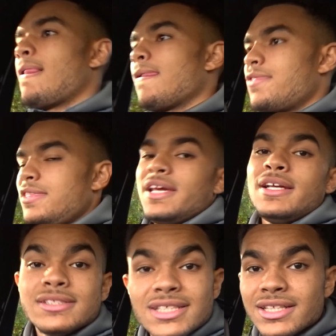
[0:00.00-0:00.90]

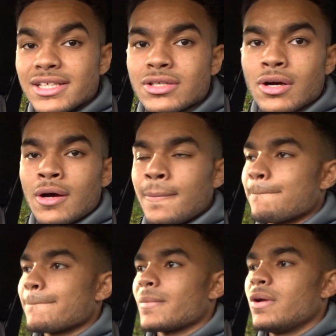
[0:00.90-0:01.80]
thing in this car,
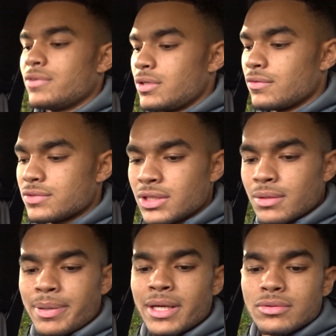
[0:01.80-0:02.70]
other than obviously the
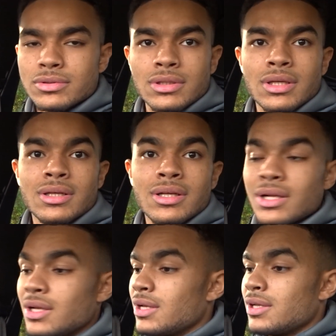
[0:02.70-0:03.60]
pedals and the
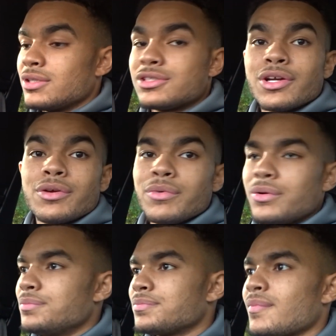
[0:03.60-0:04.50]
steering
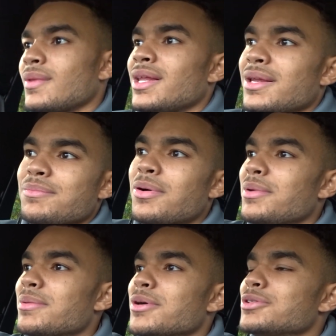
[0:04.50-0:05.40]
wheel. They're
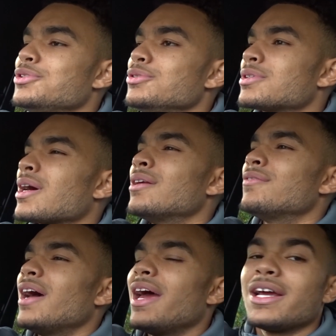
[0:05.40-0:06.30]
probably the most used kind
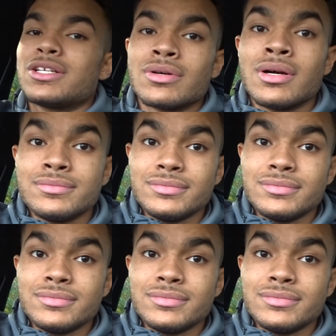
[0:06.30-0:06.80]
of extra